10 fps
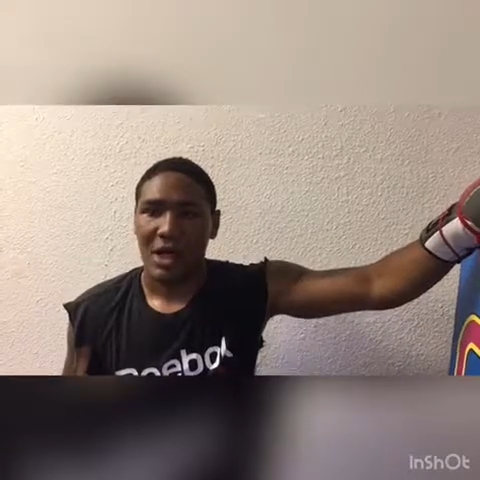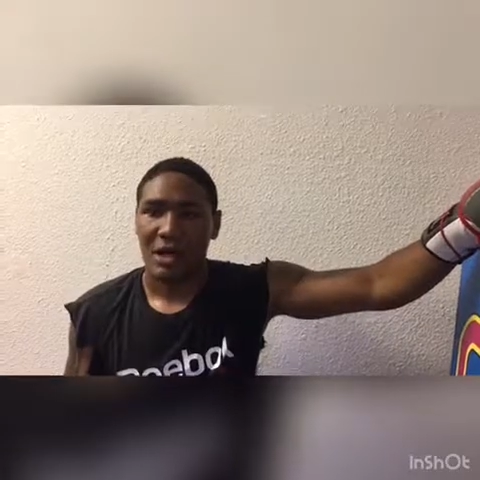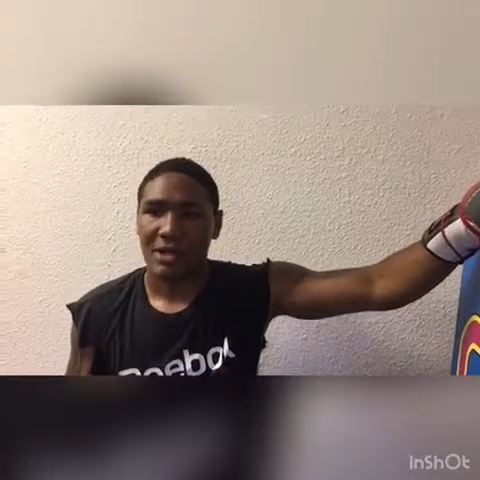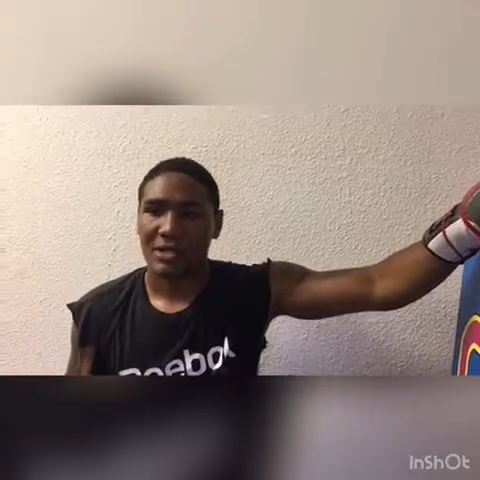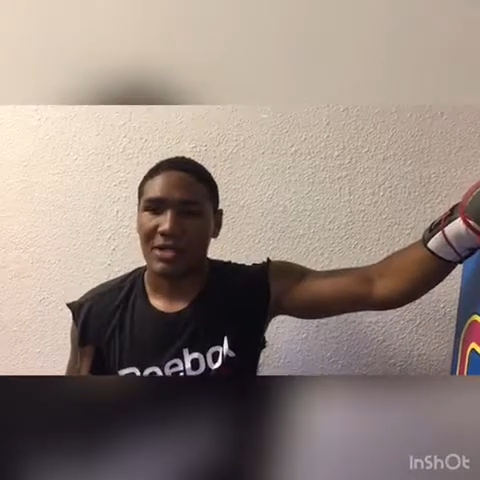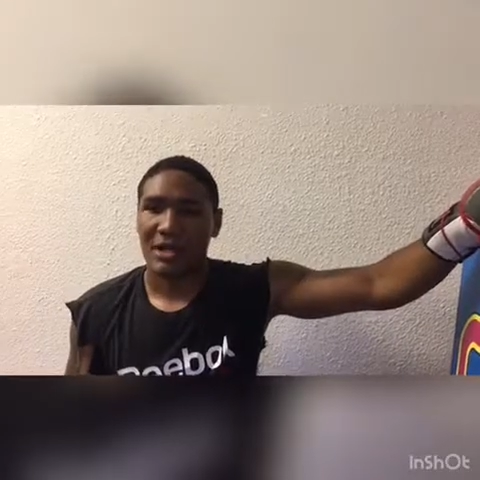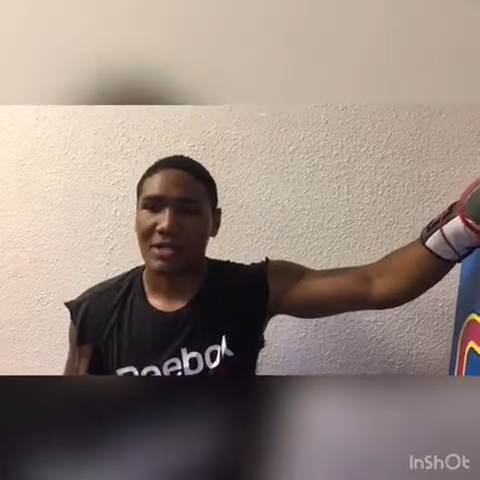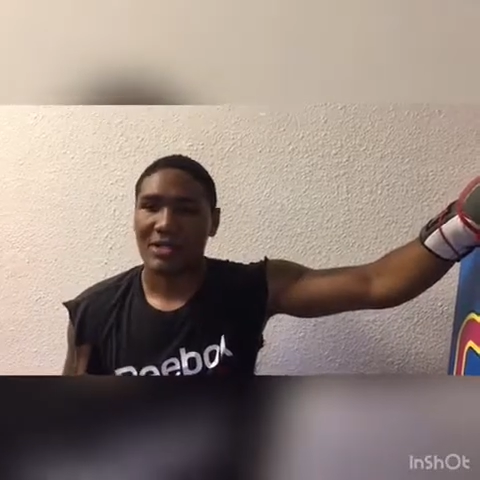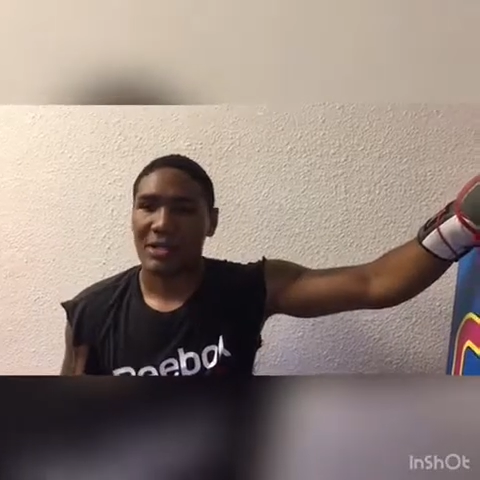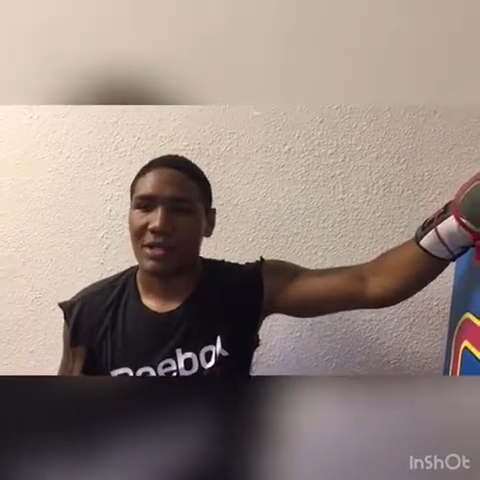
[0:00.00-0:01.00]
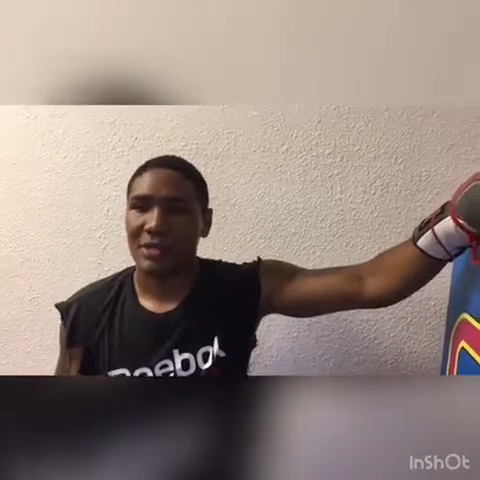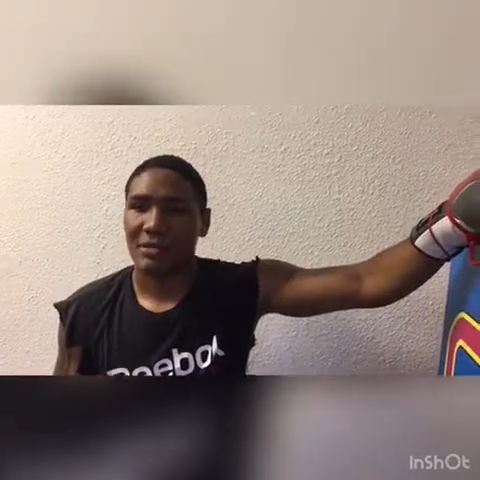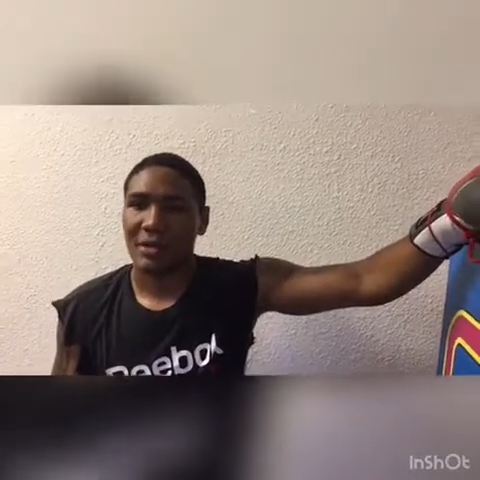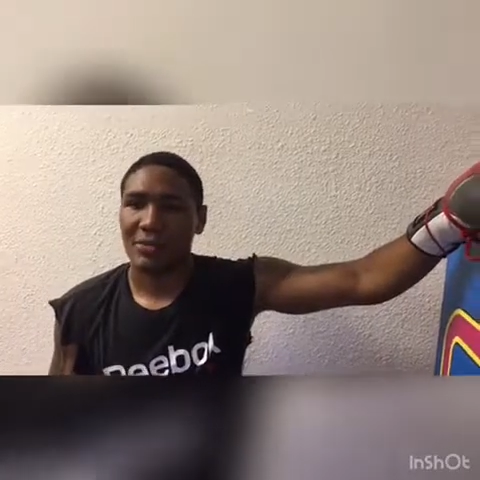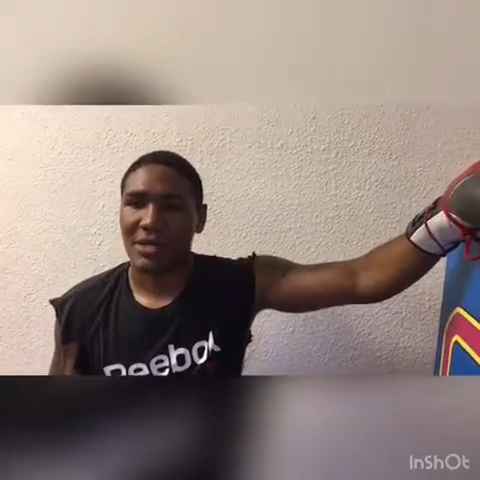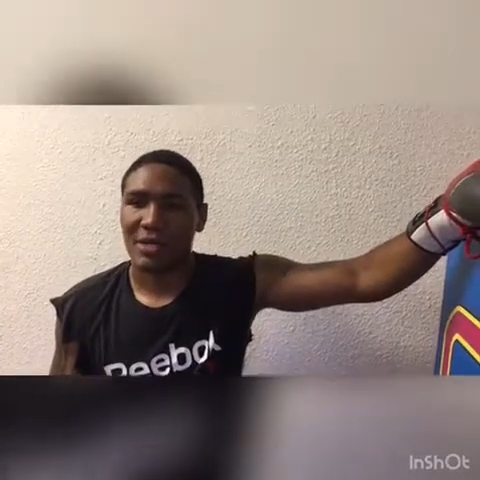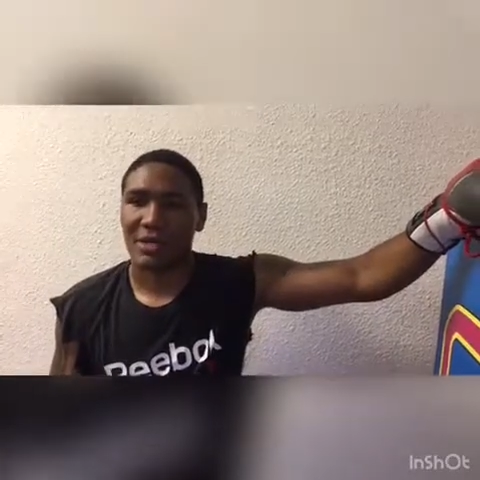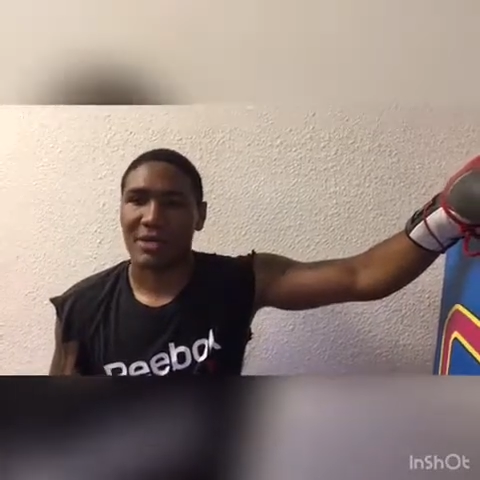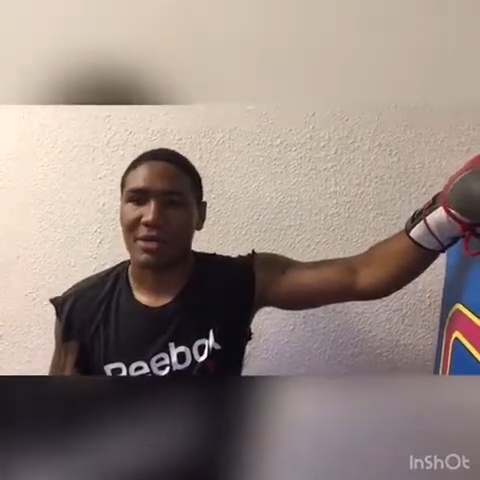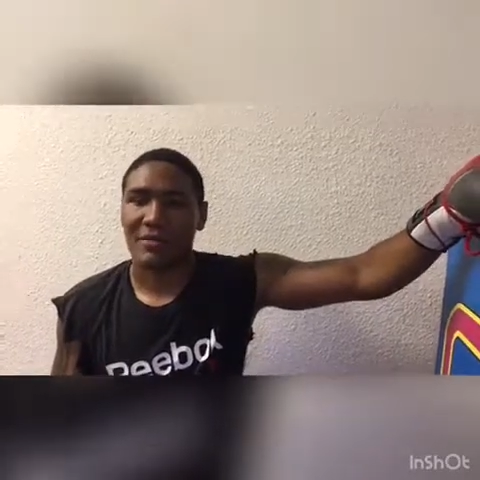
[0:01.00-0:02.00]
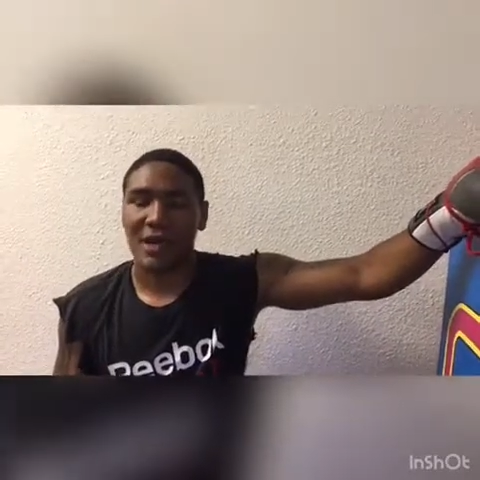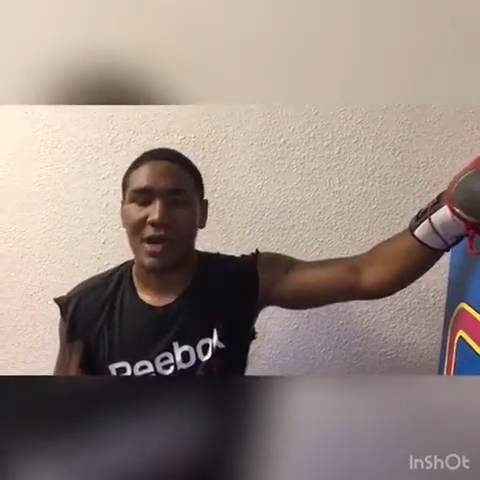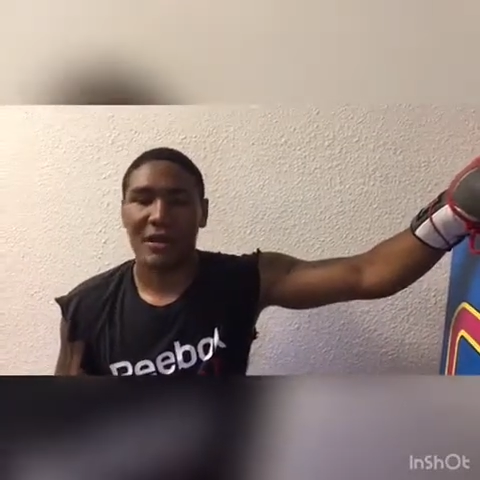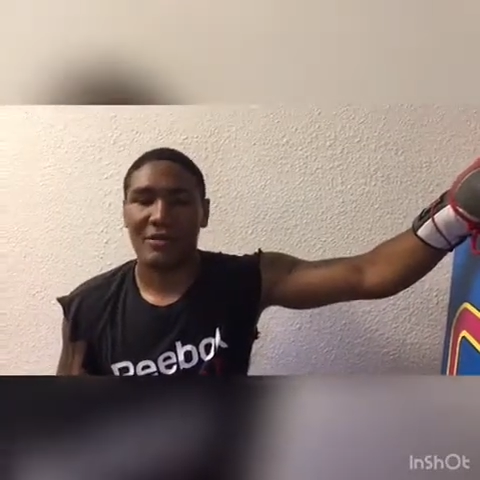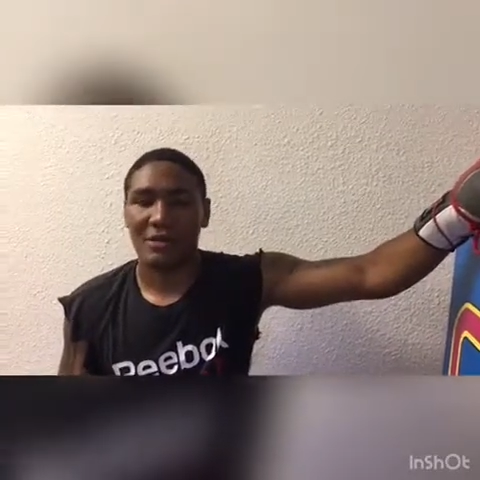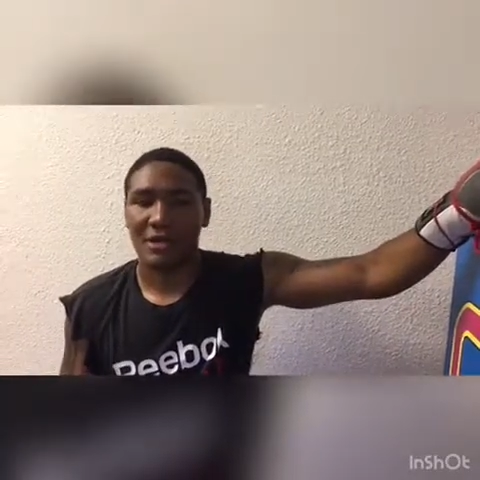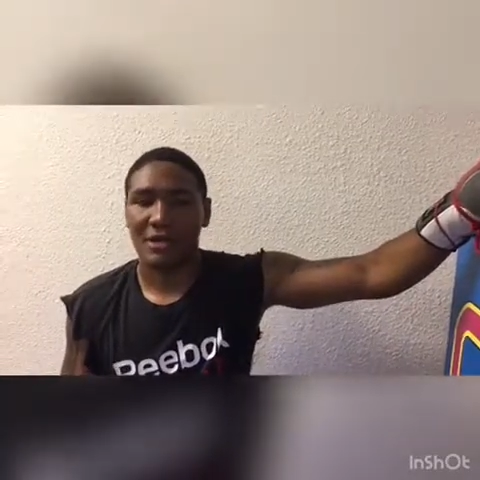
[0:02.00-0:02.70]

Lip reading: like I said, I got to take care of what I'm taking care of now,